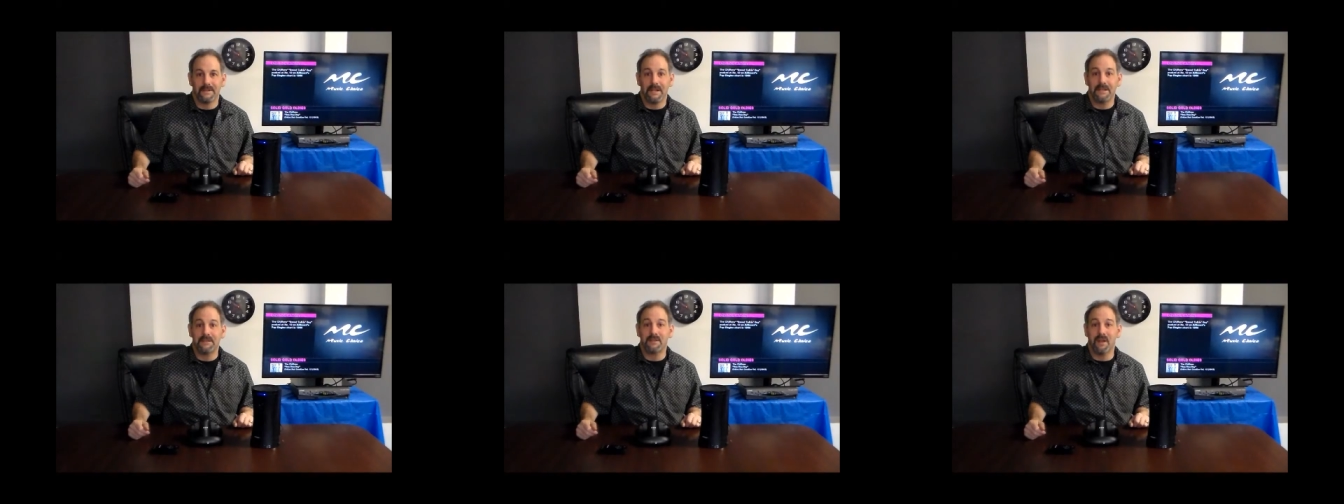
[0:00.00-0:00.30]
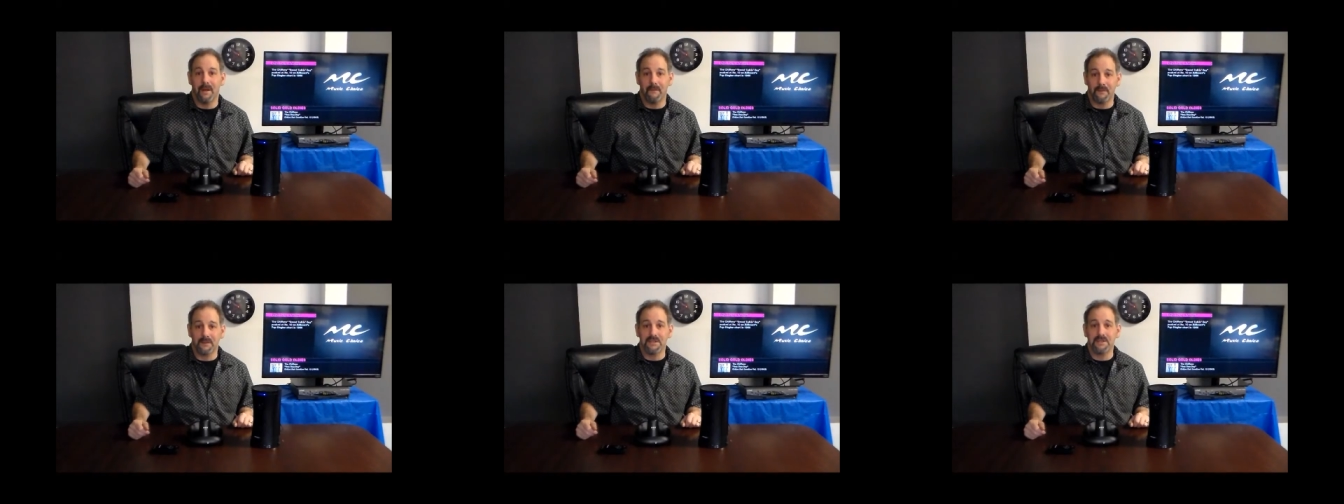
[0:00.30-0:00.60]
It
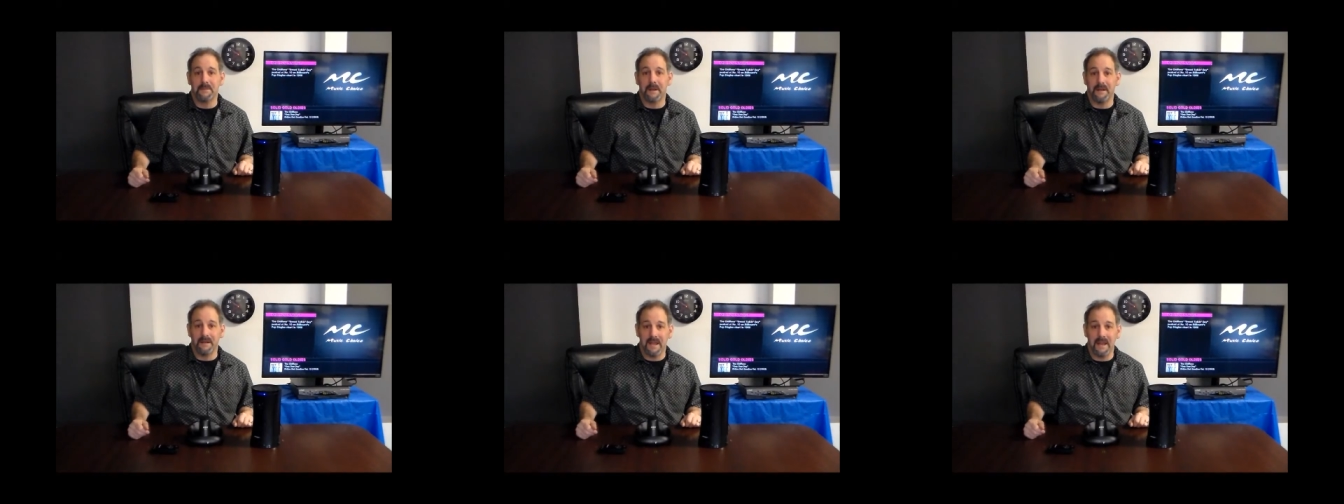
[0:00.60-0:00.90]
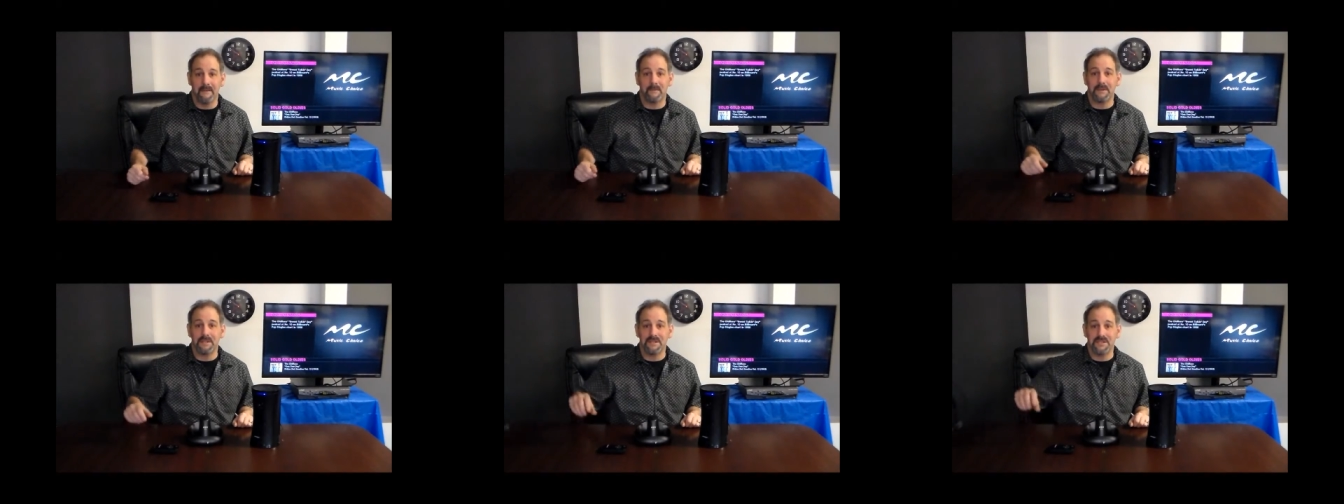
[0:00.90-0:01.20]
covers about
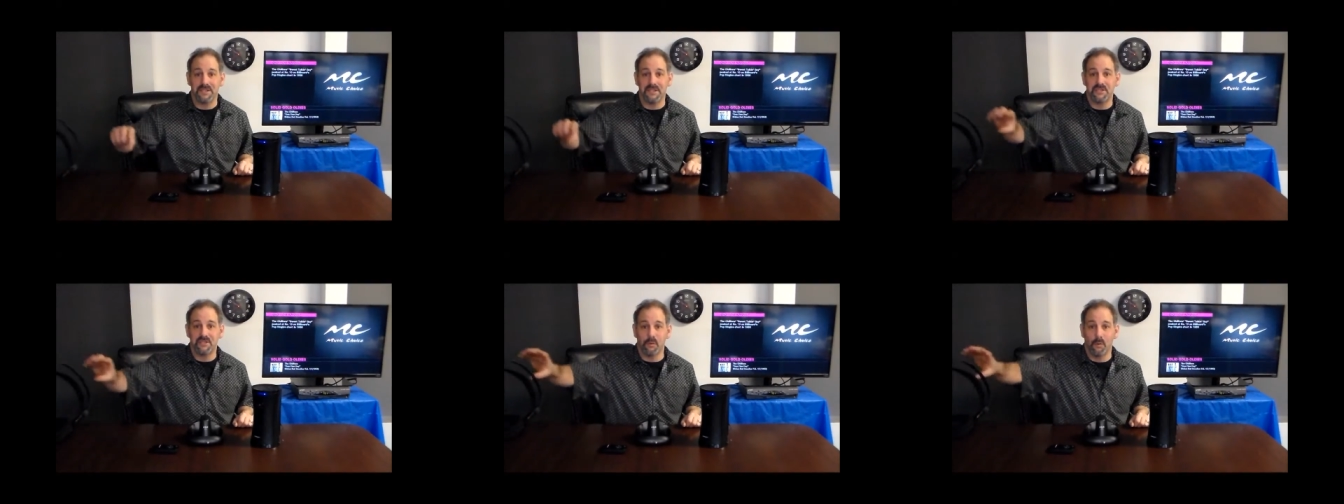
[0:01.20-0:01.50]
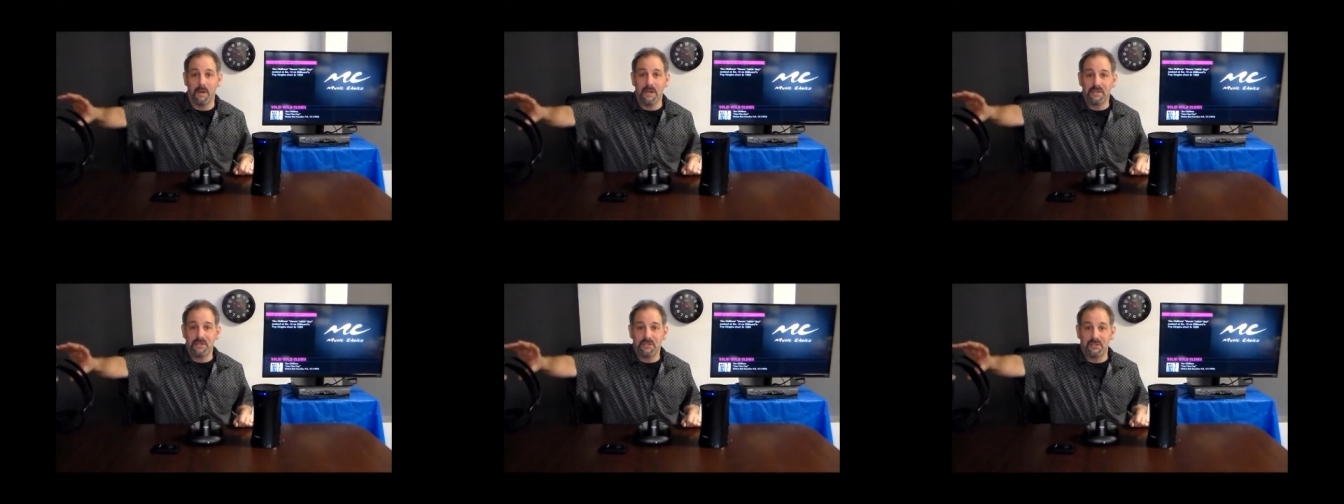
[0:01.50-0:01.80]
every
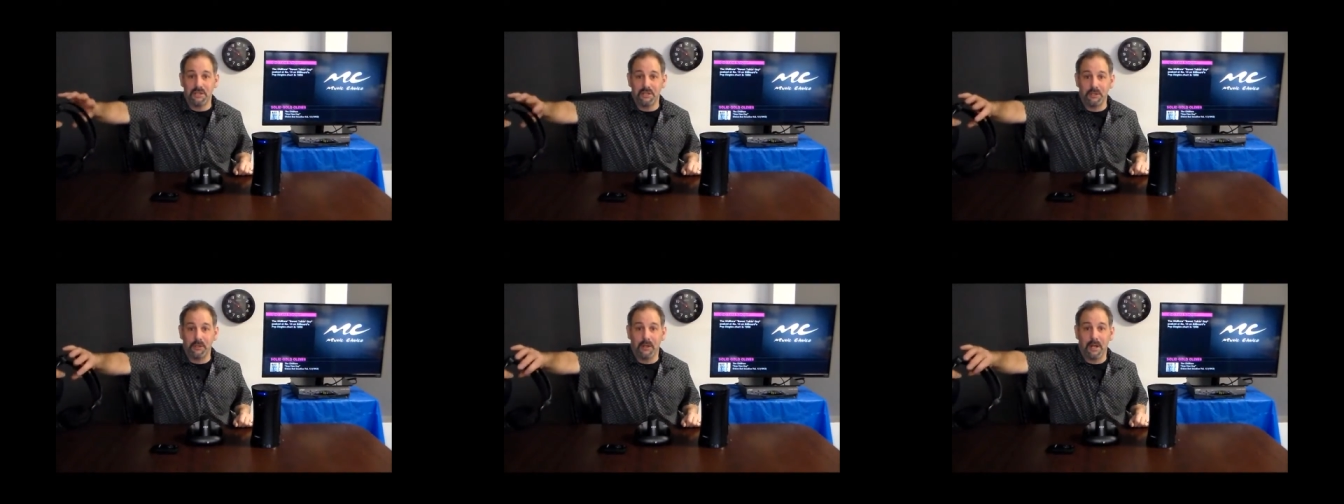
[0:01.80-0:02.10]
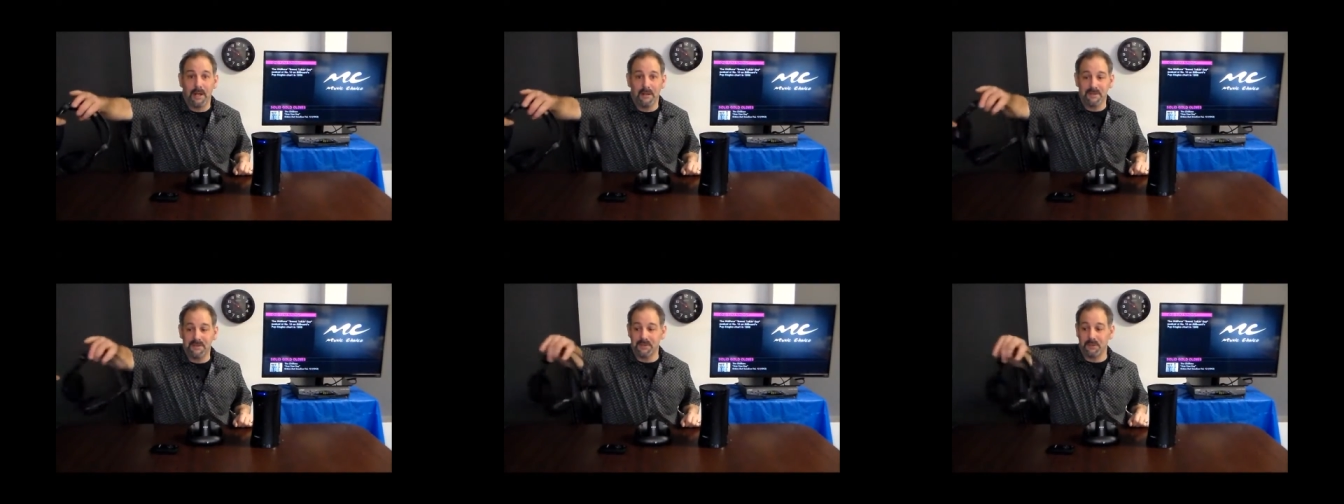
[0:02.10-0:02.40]
situation in your
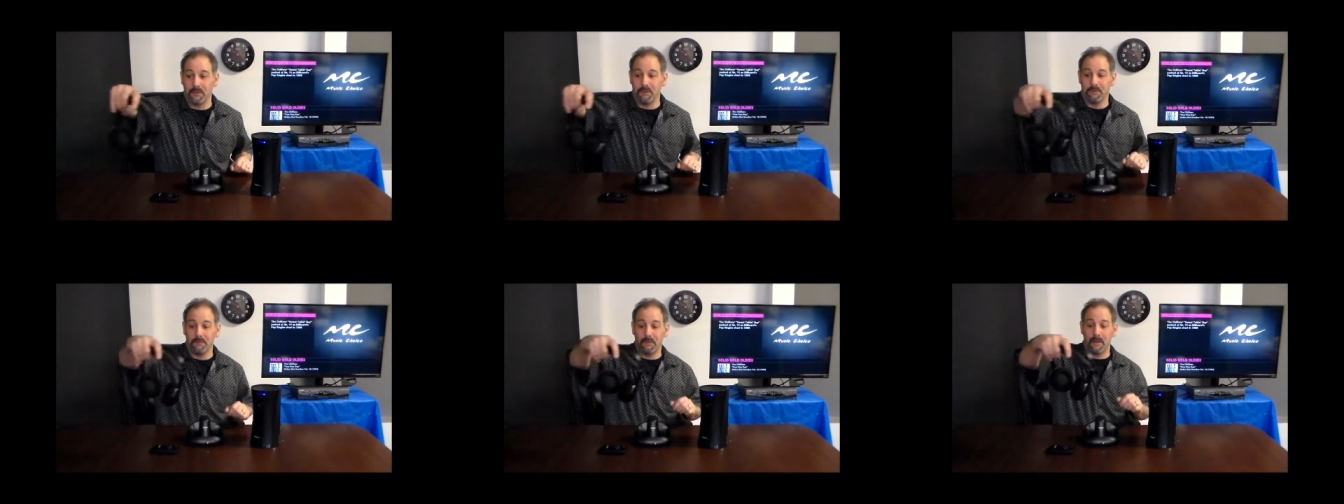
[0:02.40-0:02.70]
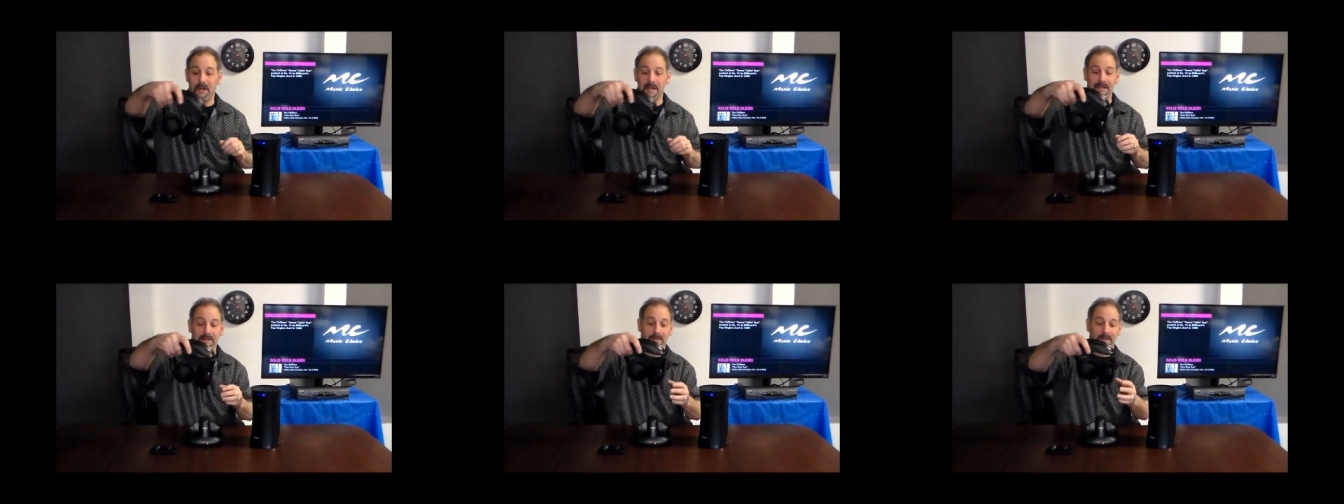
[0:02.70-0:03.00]
household,
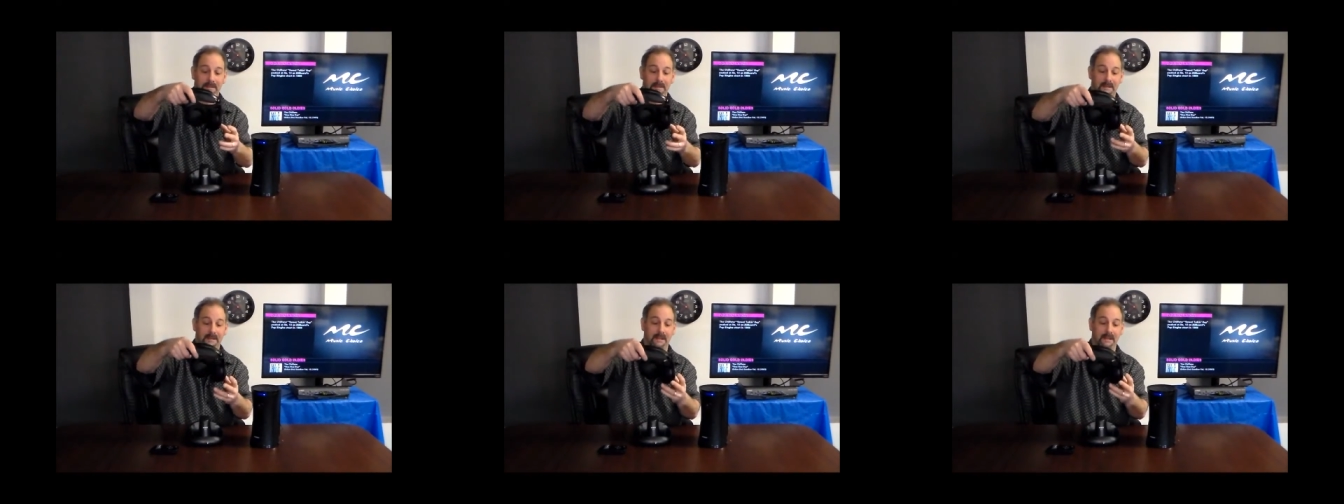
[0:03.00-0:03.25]
right?